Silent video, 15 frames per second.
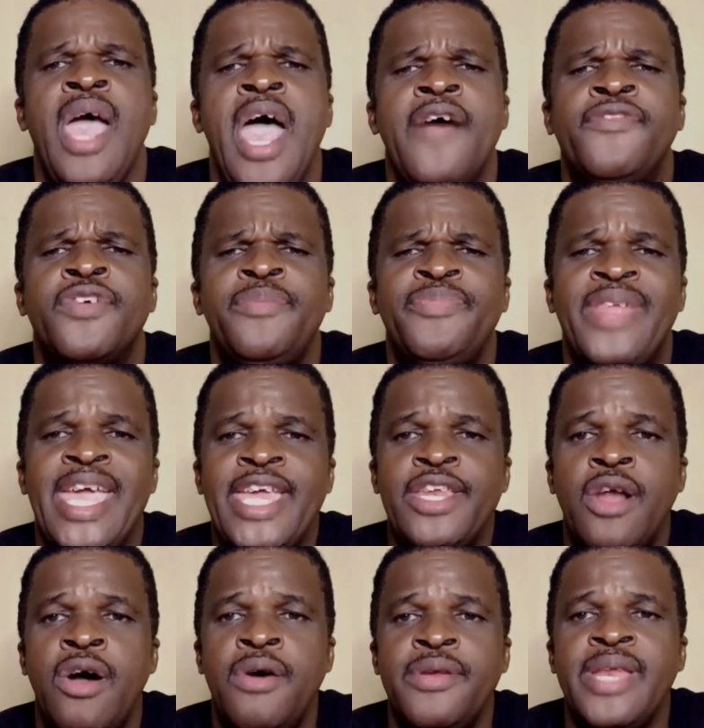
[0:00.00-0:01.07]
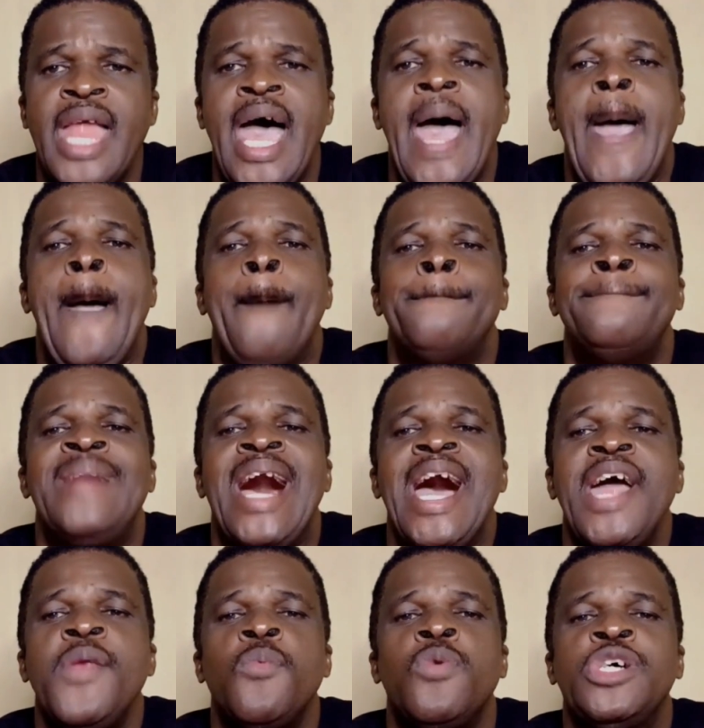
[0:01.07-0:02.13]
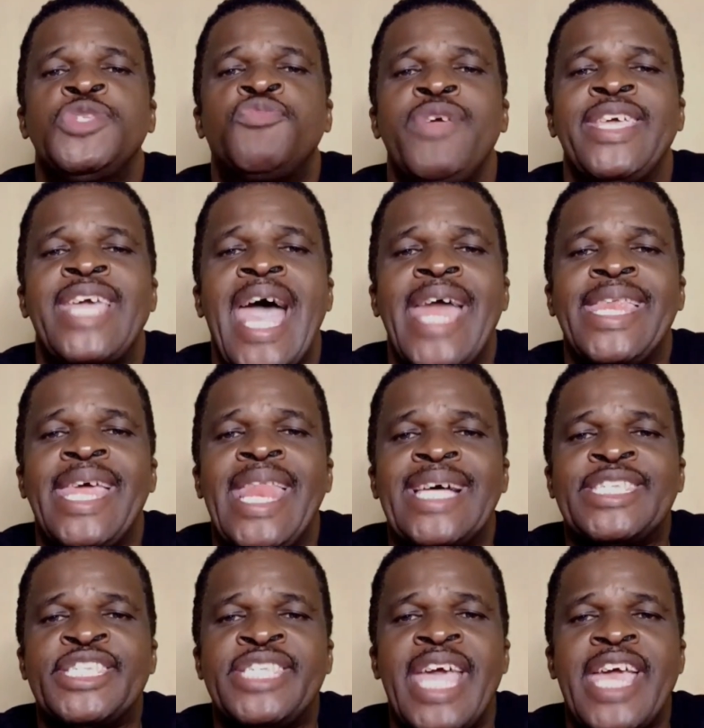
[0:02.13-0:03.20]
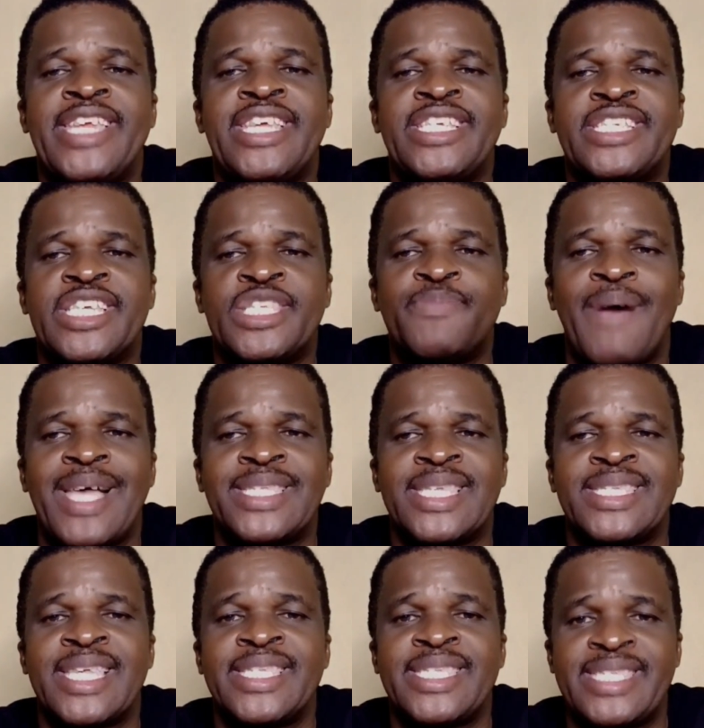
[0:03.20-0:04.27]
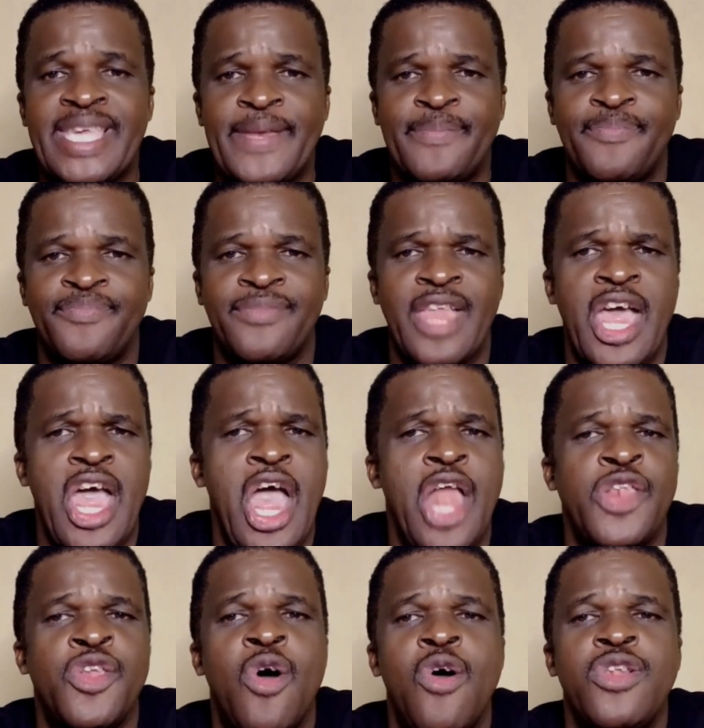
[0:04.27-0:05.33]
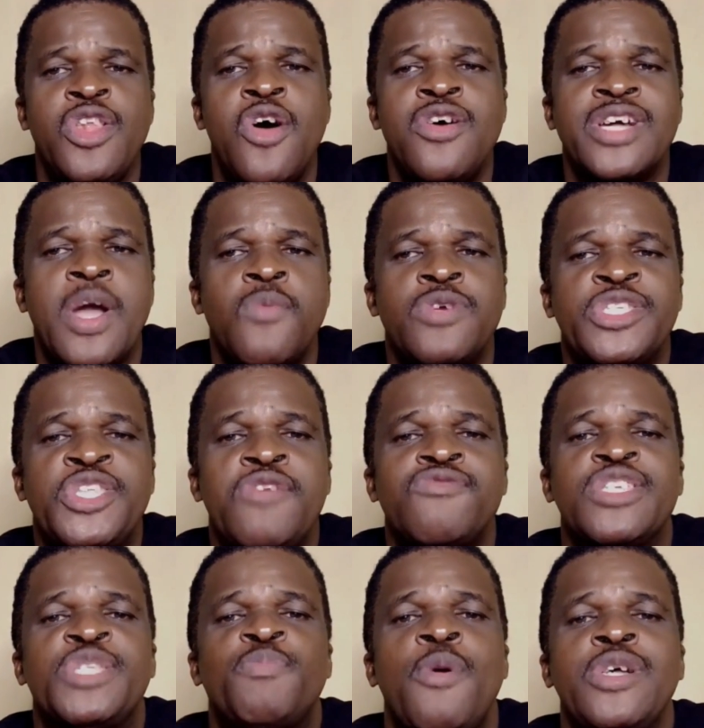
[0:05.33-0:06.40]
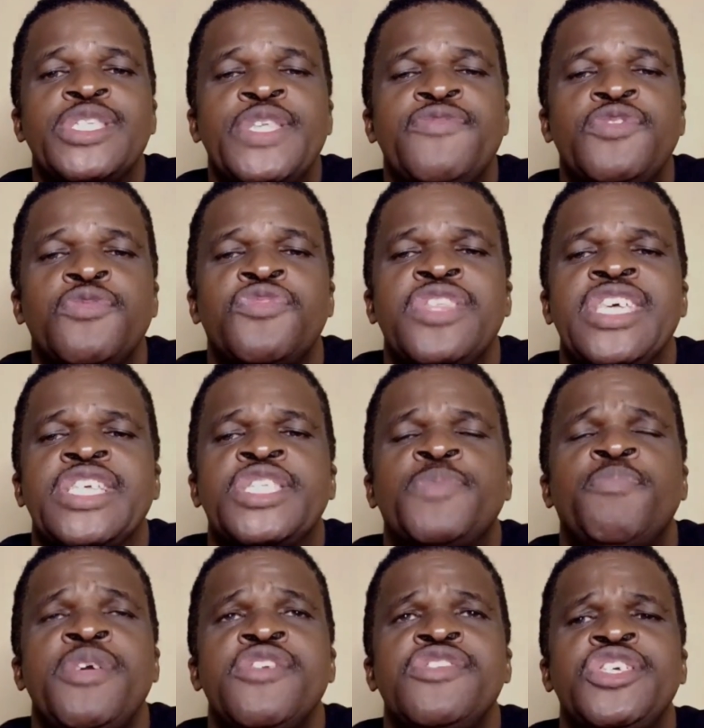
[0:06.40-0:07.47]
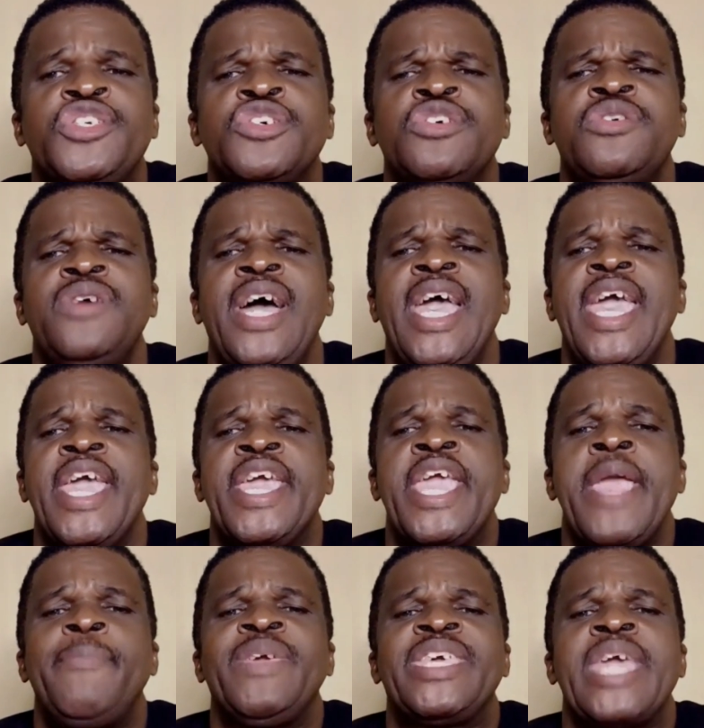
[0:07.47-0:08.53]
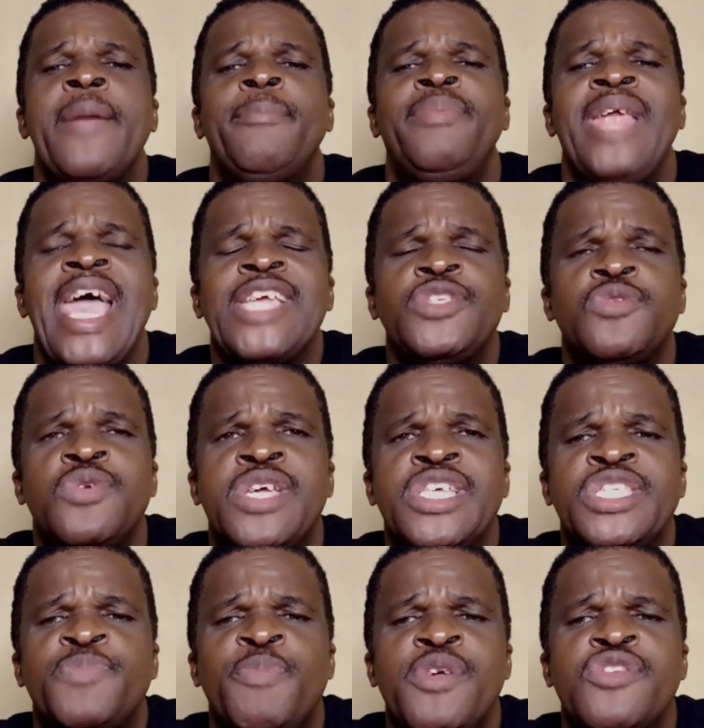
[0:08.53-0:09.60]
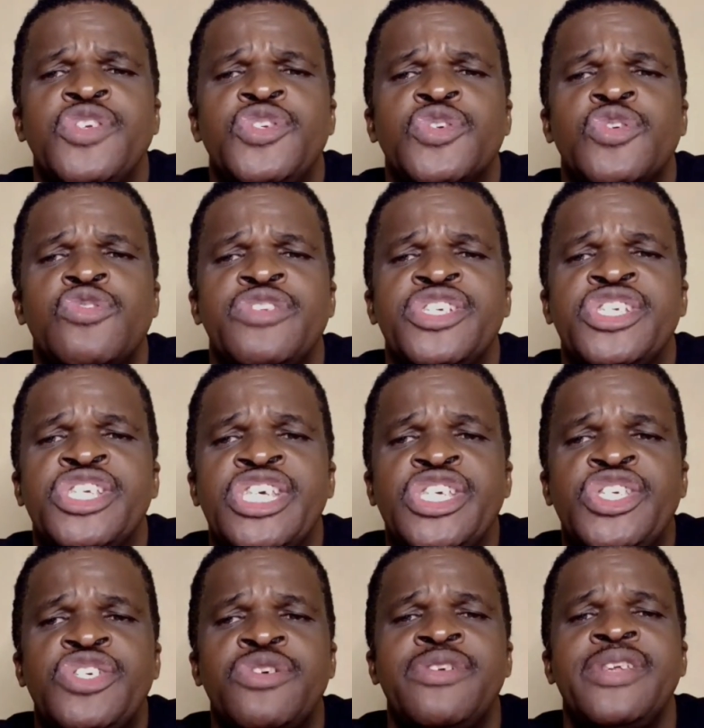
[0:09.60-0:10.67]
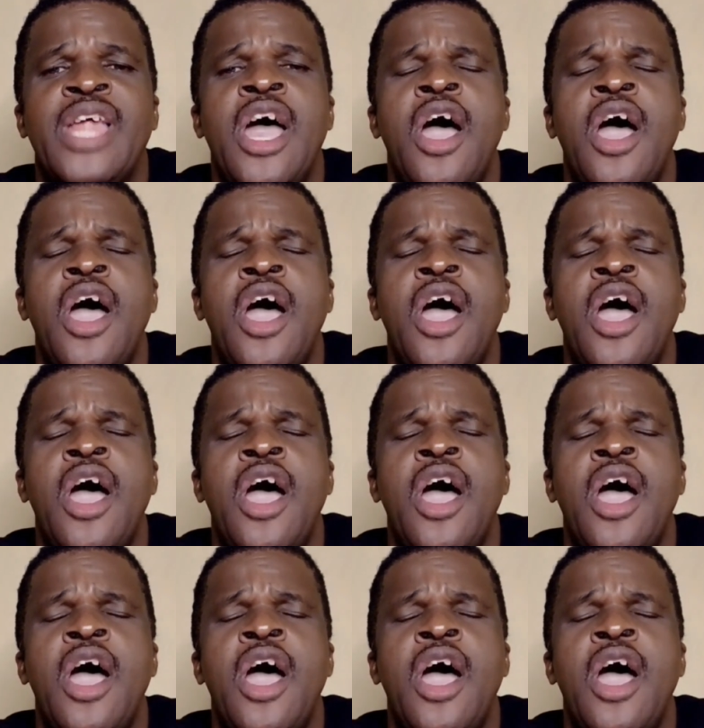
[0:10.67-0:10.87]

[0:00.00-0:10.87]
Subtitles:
From then on, man was regarded as dead in trespasses and sin. No longer was he responsive to things spiritual. He became blind to his spiritual condition,